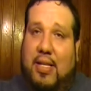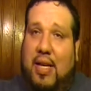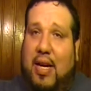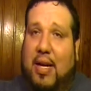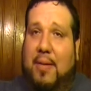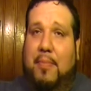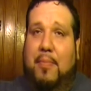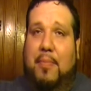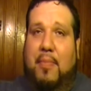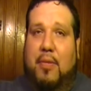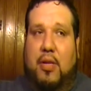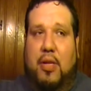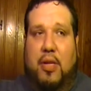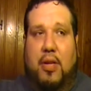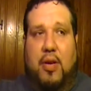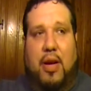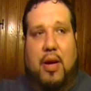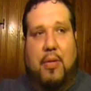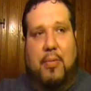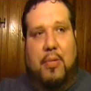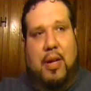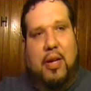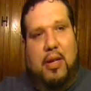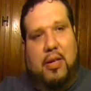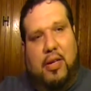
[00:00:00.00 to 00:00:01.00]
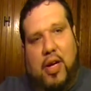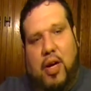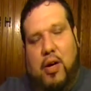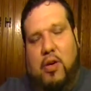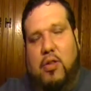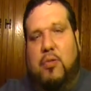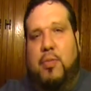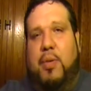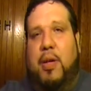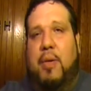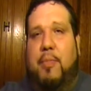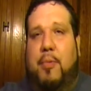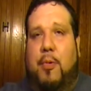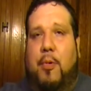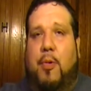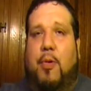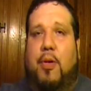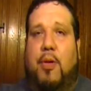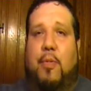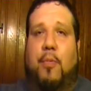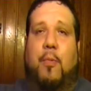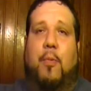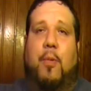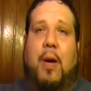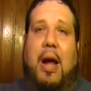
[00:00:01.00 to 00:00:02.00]
I would coach people
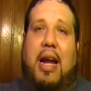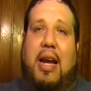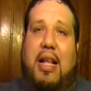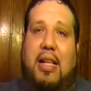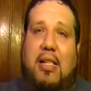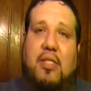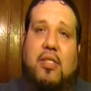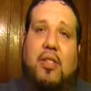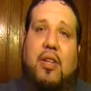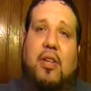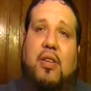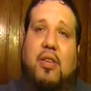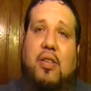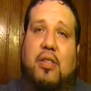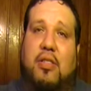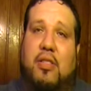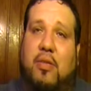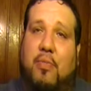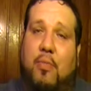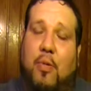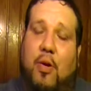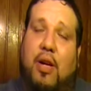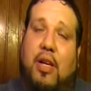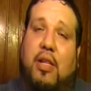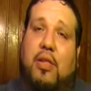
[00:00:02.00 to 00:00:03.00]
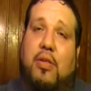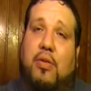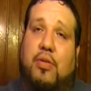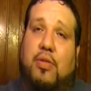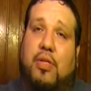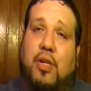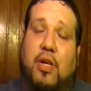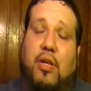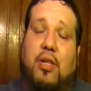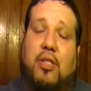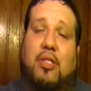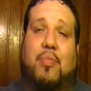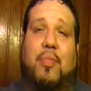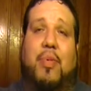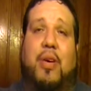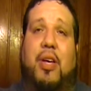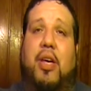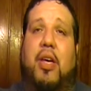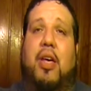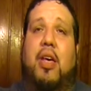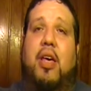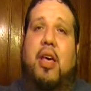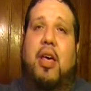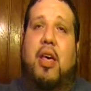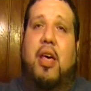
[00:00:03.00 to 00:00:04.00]
in writing songs and working through songs,
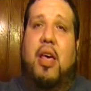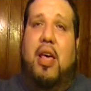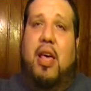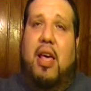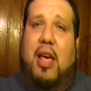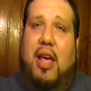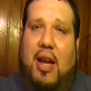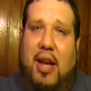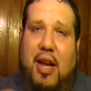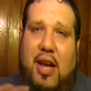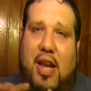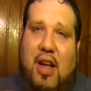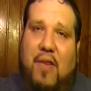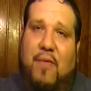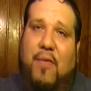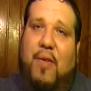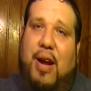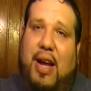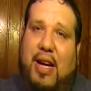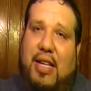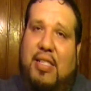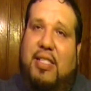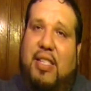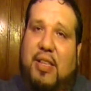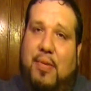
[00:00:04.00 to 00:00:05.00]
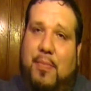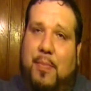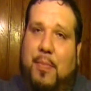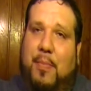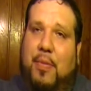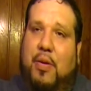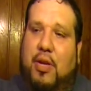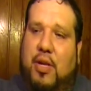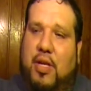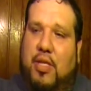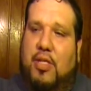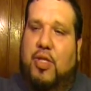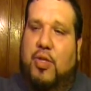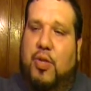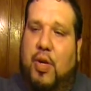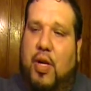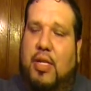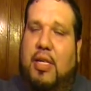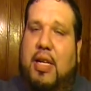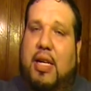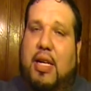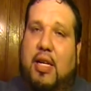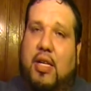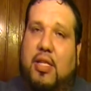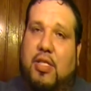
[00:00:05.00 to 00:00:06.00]
but never actually
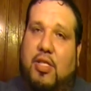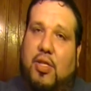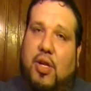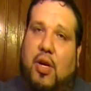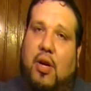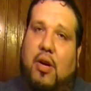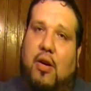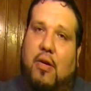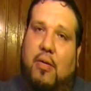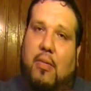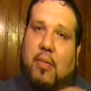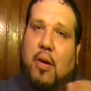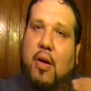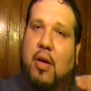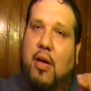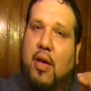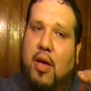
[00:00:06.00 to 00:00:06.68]
constructing a song